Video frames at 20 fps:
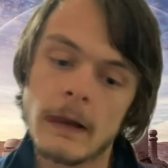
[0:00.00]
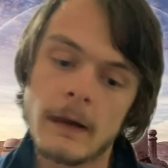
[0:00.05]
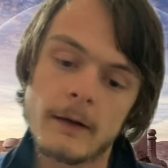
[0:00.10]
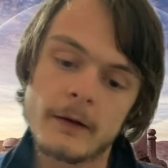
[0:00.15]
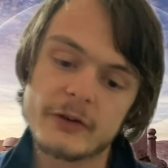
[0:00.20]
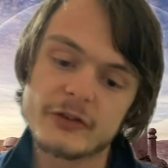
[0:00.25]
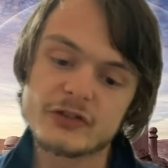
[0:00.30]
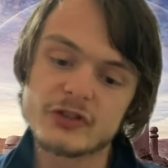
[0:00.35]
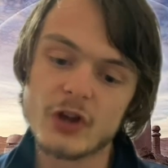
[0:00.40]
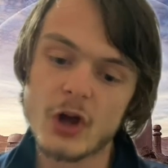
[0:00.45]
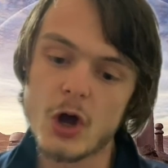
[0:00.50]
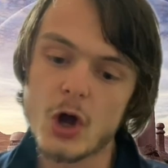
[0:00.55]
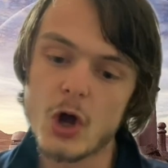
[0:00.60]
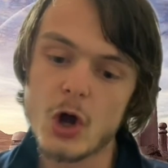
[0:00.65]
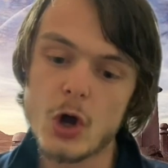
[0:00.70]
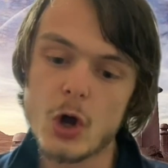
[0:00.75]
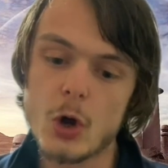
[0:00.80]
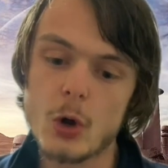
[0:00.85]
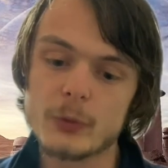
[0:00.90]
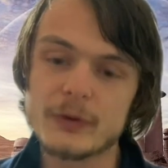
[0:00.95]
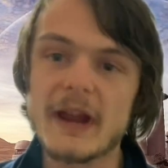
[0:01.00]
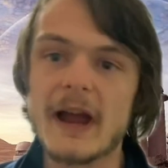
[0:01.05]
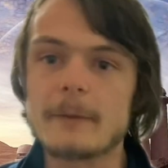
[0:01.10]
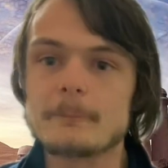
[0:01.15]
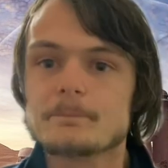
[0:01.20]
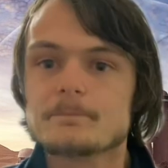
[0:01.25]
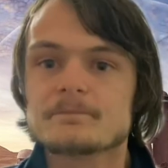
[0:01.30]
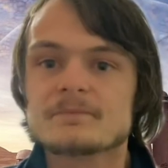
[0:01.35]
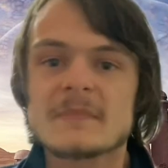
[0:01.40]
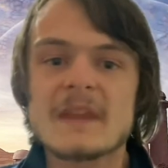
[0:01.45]
So, yeah.
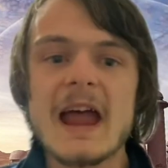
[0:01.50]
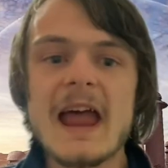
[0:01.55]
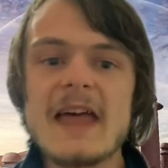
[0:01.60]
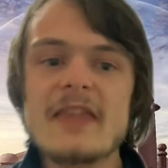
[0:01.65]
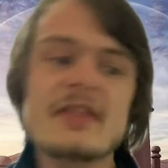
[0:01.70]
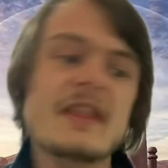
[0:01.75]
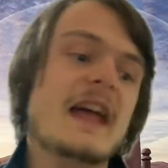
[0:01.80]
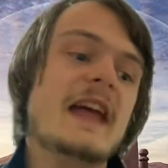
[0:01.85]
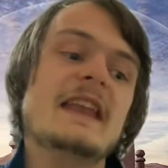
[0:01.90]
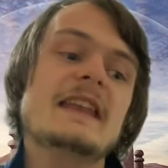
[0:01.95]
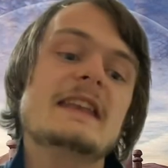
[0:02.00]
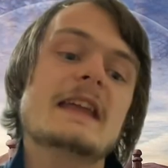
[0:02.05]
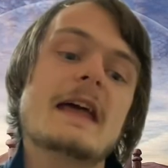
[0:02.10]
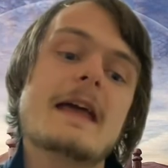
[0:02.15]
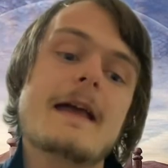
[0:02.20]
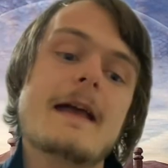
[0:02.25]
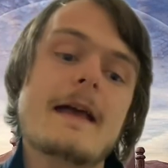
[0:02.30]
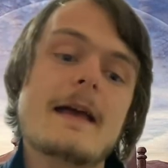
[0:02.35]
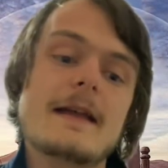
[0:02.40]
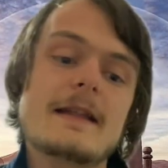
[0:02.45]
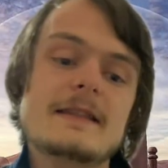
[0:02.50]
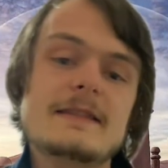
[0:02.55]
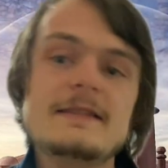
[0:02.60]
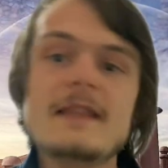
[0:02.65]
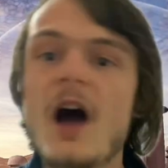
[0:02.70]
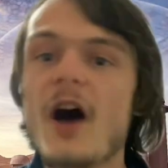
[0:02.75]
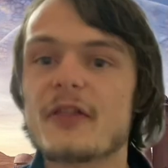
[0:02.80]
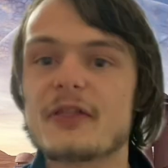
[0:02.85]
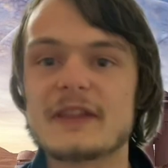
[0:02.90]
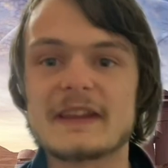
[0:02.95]
And then,
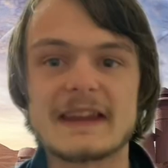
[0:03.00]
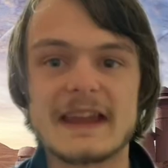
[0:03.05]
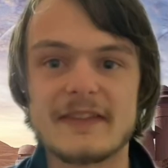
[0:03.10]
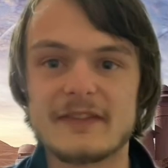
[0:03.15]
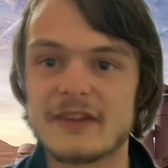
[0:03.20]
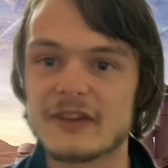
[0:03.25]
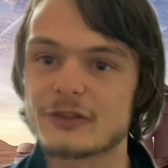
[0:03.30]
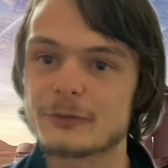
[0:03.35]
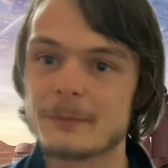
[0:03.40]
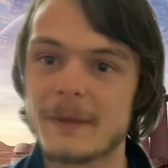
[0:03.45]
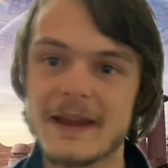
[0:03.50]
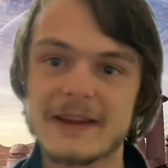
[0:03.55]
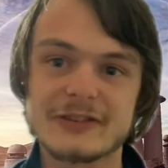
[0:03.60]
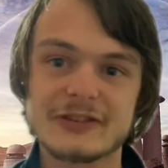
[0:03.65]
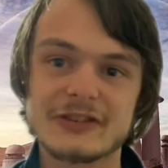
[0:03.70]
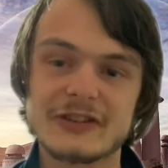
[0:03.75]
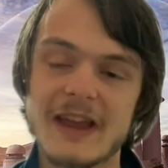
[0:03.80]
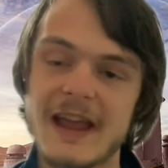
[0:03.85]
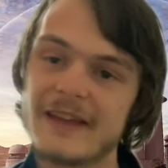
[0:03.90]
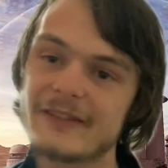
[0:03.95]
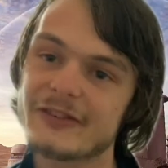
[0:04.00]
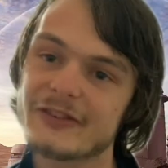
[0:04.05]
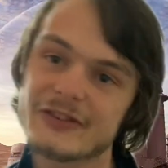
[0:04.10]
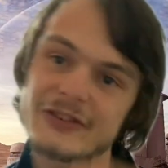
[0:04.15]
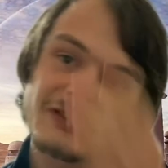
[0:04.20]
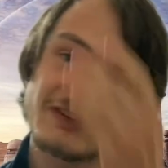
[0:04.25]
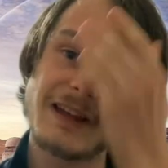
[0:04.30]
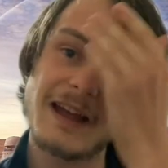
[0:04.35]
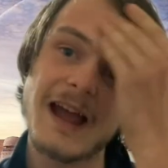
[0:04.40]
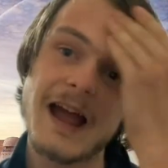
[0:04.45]
nothing in this makes
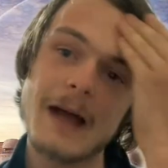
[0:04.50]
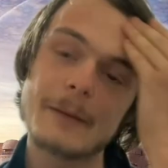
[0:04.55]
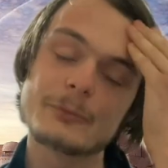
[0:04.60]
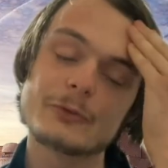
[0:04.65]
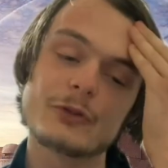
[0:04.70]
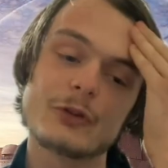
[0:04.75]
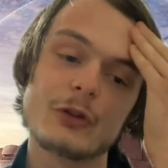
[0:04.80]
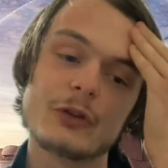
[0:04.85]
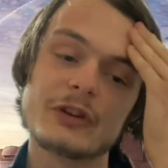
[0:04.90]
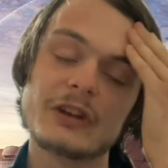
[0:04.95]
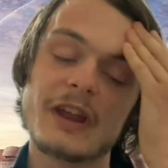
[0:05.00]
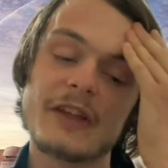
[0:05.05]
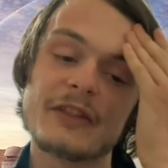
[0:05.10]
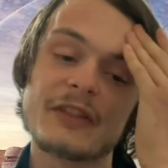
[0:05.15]
sense. Absolutely.